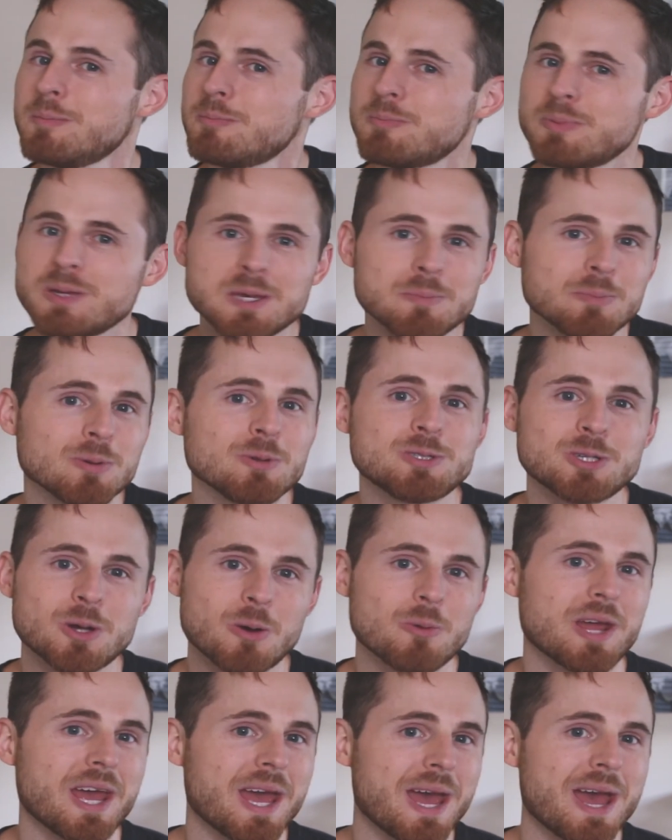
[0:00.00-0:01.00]
People
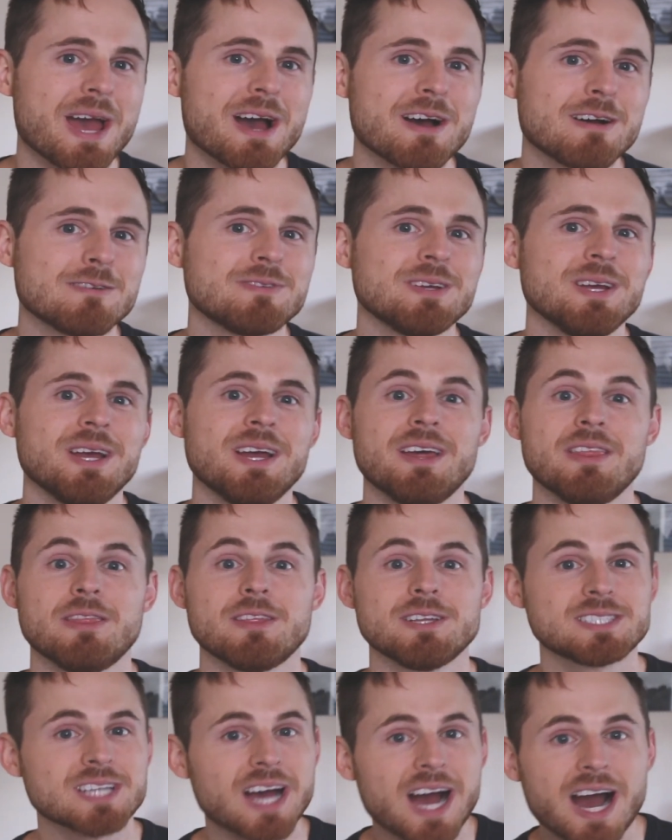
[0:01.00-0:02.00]
don't have
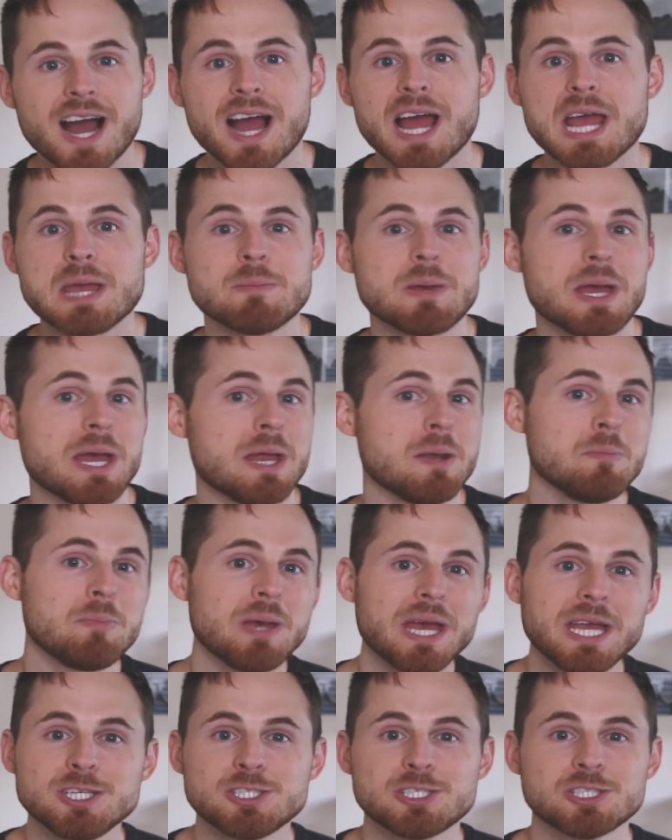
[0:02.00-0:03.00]
the time and
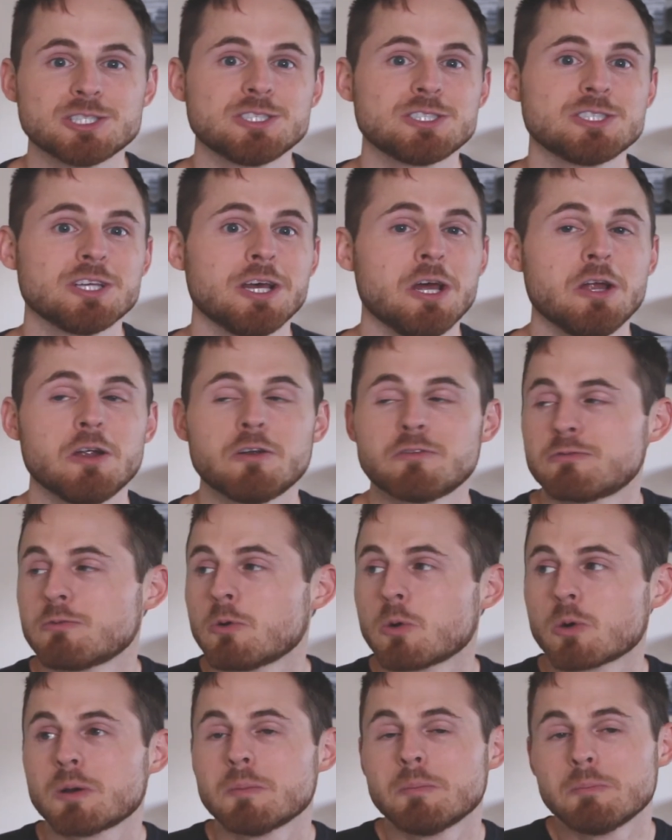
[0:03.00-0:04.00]
patience
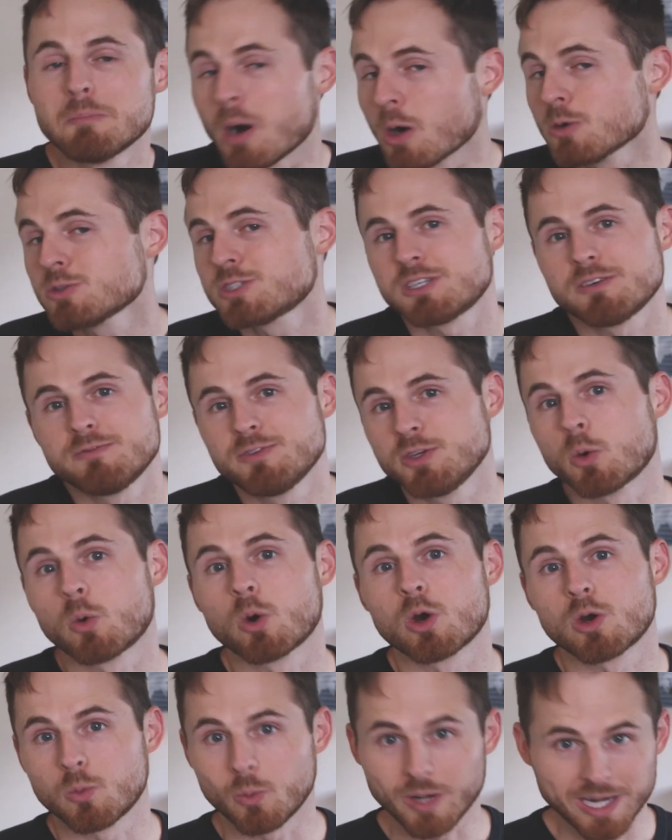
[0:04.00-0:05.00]
for most of
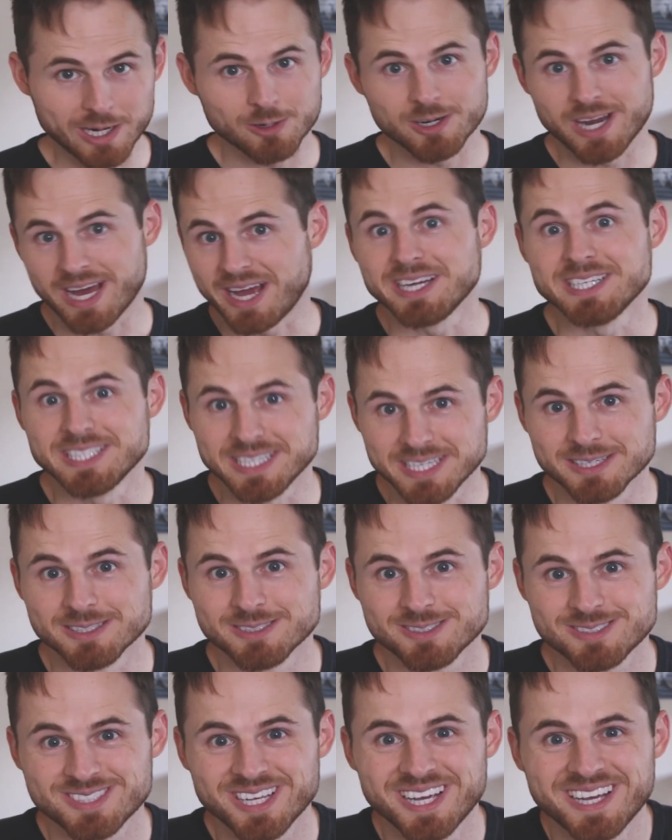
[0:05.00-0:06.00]
your weird
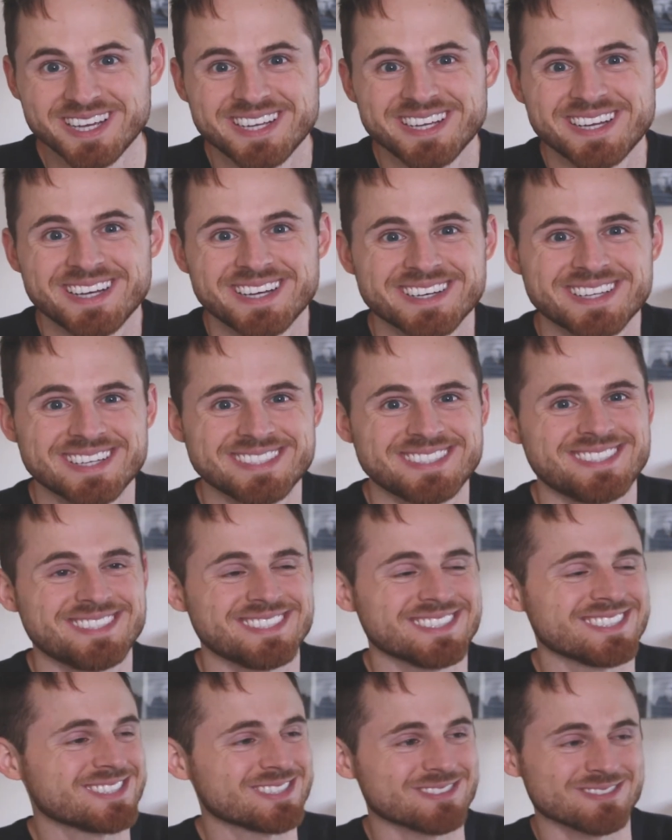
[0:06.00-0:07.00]
ideas. That's
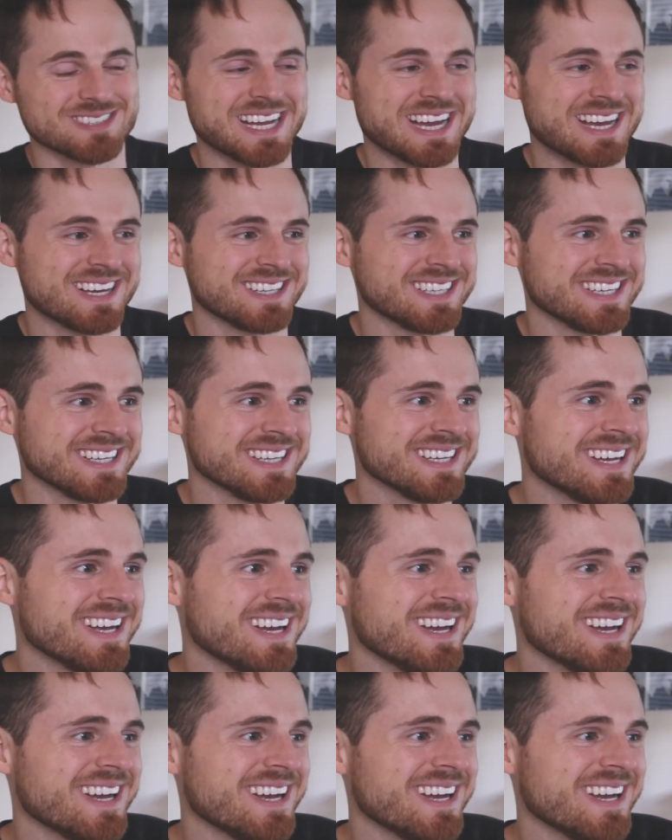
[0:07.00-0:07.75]
just the reality.